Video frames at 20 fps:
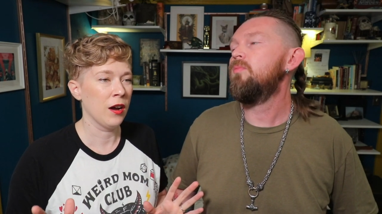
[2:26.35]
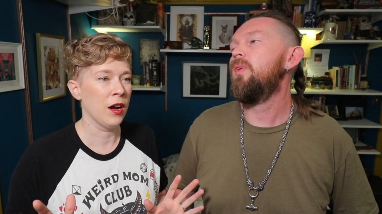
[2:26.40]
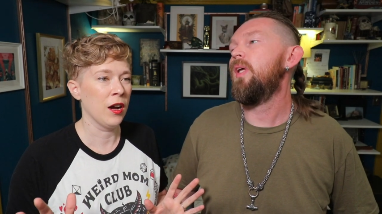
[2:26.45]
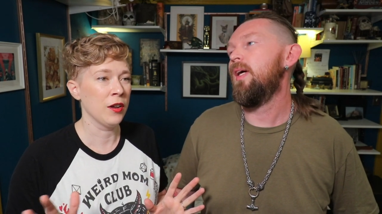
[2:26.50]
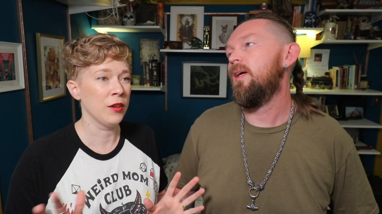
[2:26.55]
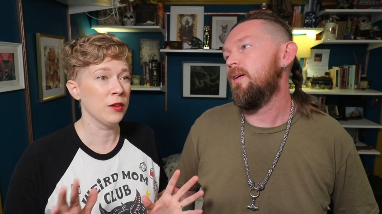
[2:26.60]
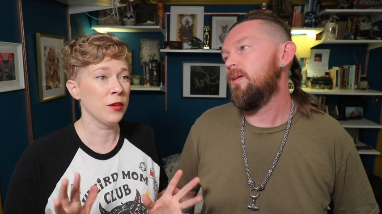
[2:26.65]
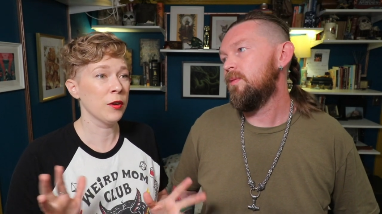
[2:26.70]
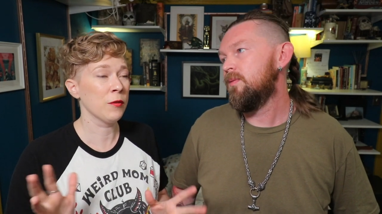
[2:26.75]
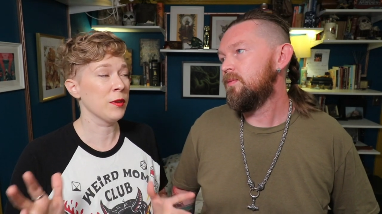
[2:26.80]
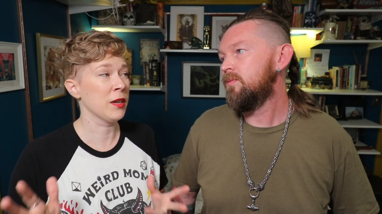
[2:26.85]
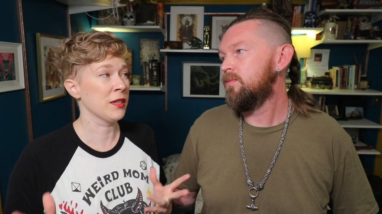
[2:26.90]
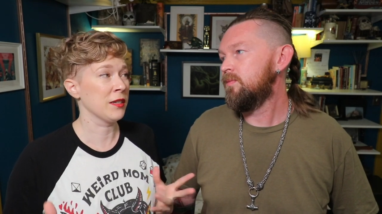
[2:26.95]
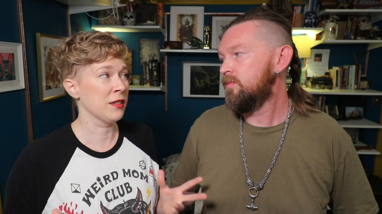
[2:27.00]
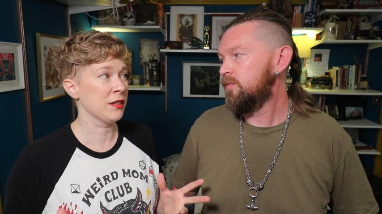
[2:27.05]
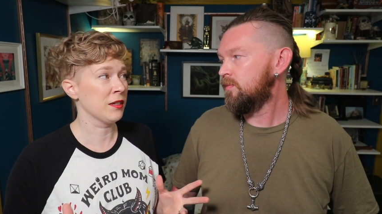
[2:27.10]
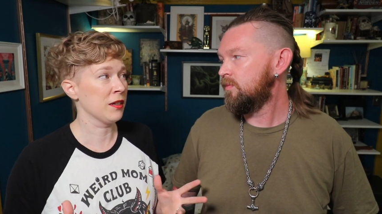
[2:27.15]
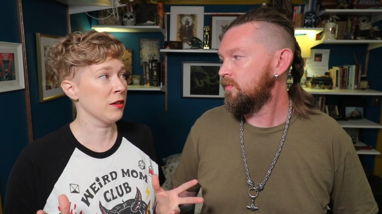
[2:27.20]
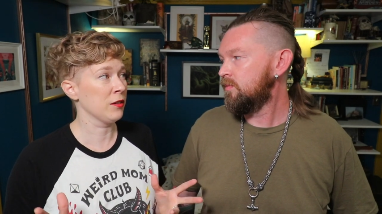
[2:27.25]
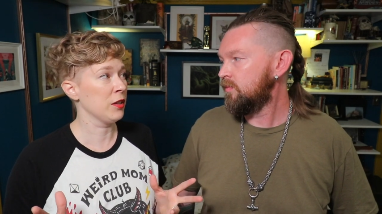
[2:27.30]
Speaker 1: Yeah. Uh, you don't
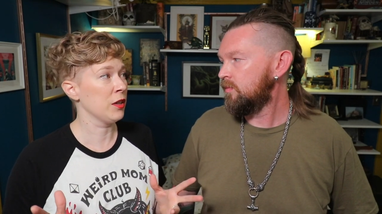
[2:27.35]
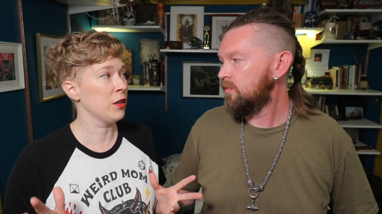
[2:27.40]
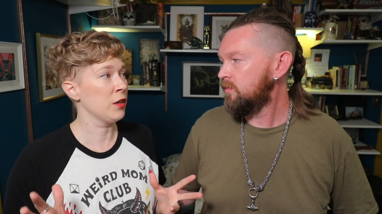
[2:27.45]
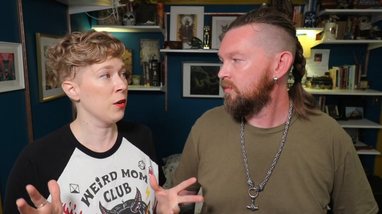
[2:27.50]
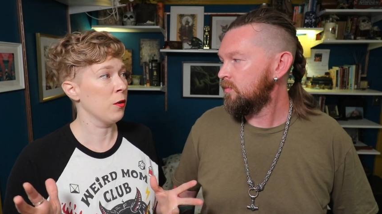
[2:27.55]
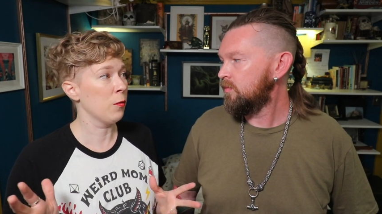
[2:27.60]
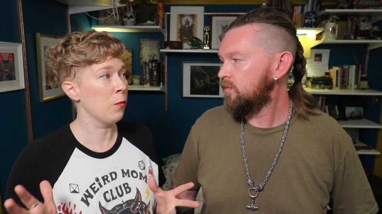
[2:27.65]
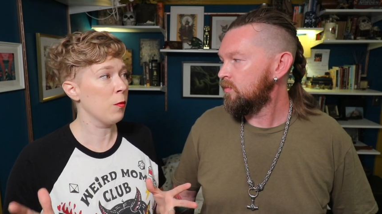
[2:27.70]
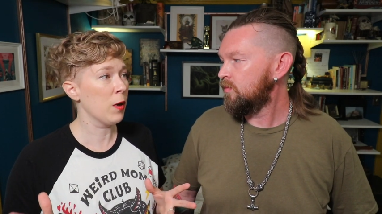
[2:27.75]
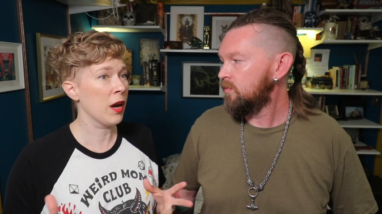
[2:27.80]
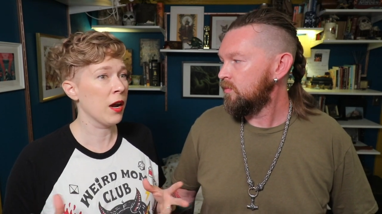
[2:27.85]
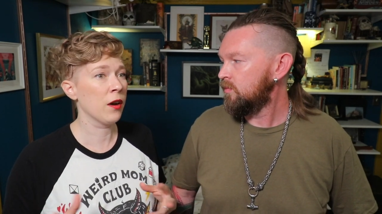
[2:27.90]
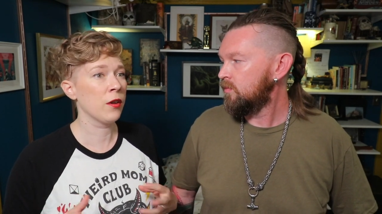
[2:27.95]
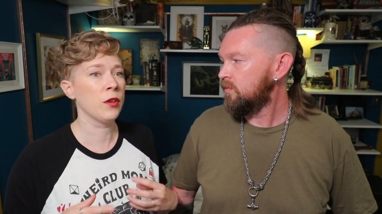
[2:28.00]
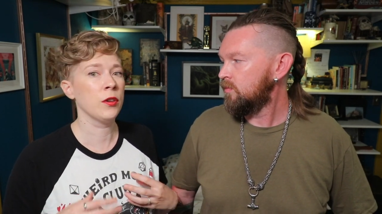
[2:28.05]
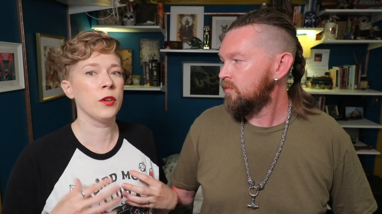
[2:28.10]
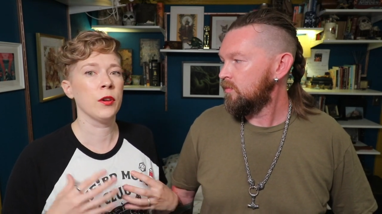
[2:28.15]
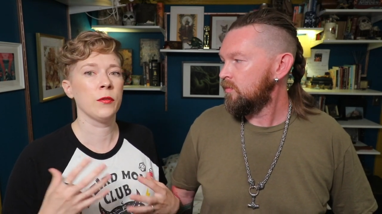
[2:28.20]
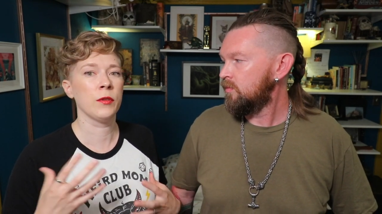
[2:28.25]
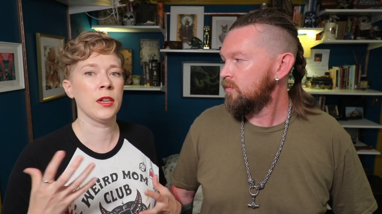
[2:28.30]
necessarily know
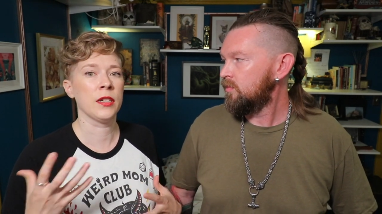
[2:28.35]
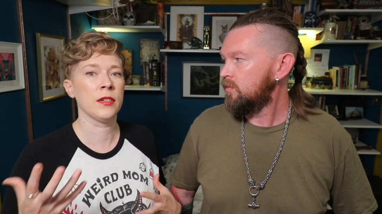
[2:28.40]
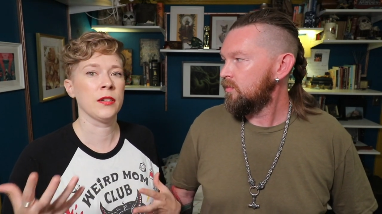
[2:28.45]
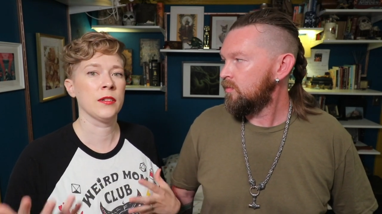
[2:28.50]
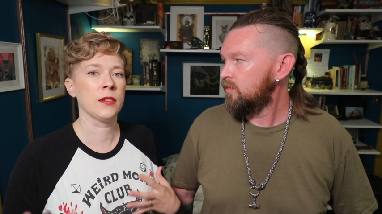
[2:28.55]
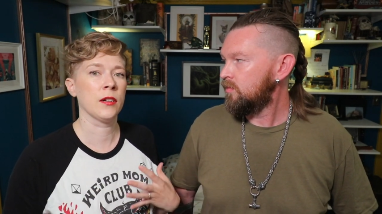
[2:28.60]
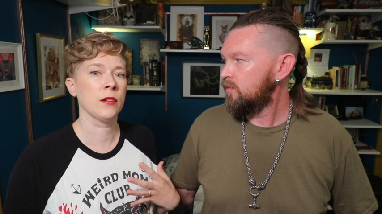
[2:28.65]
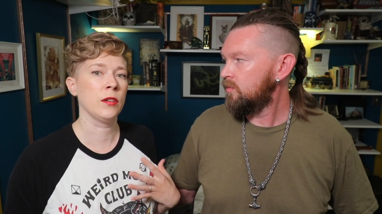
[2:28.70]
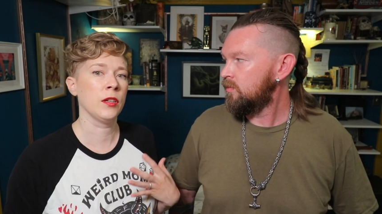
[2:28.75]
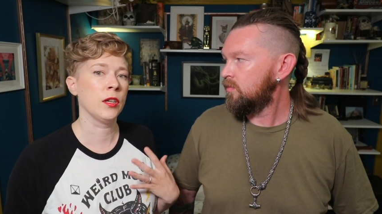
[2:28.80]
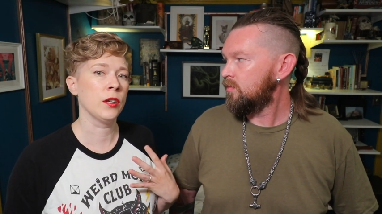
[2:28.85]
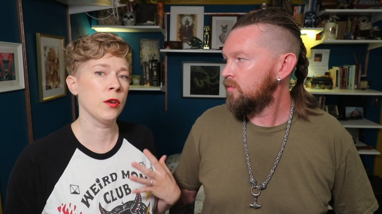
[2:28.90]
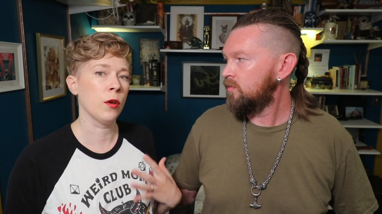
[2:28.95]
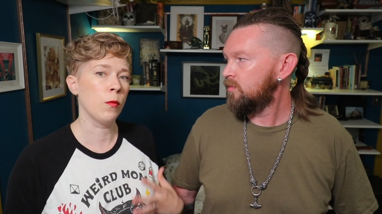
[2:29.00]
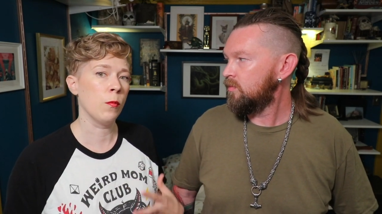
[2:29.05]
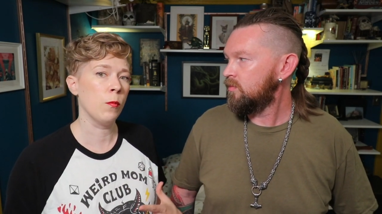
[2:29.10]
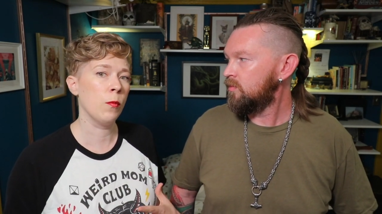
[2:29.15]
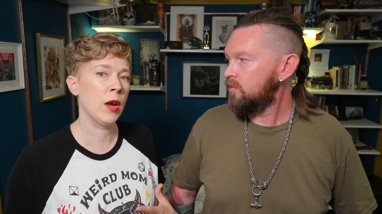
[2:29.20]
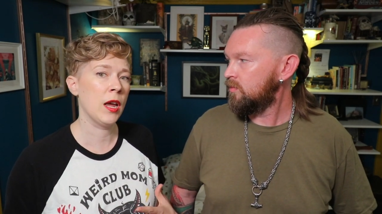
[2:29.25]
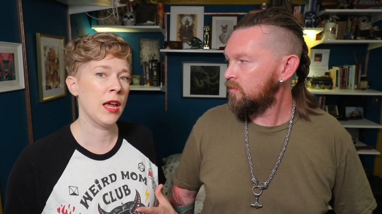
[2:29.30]
where, you don't necessarily
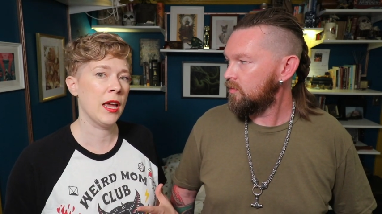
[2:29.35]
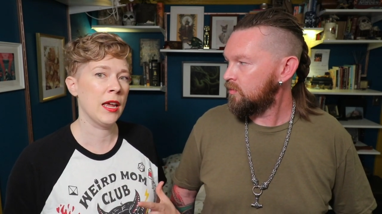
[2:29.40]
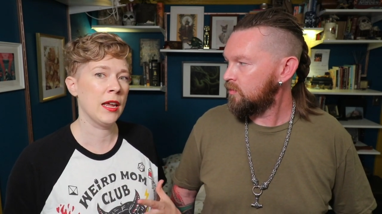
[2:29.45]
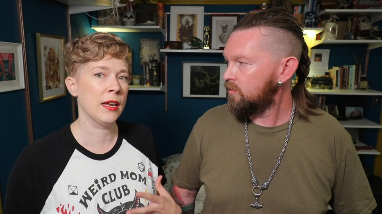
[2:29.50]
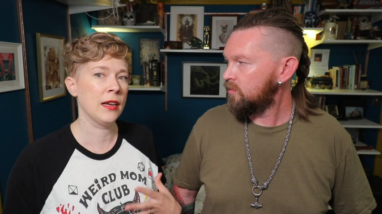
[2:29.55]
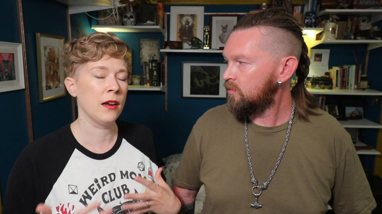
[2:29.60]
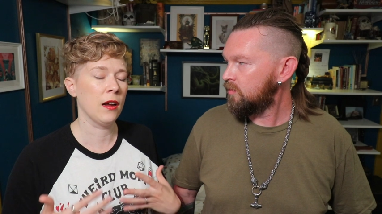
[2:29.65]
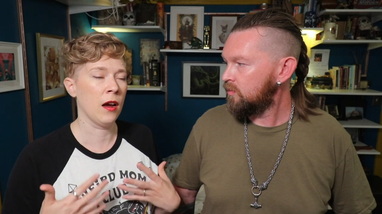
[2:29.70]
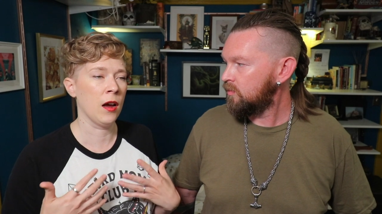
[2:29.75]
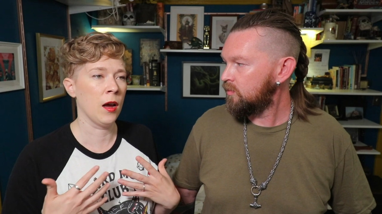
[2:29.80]
know when,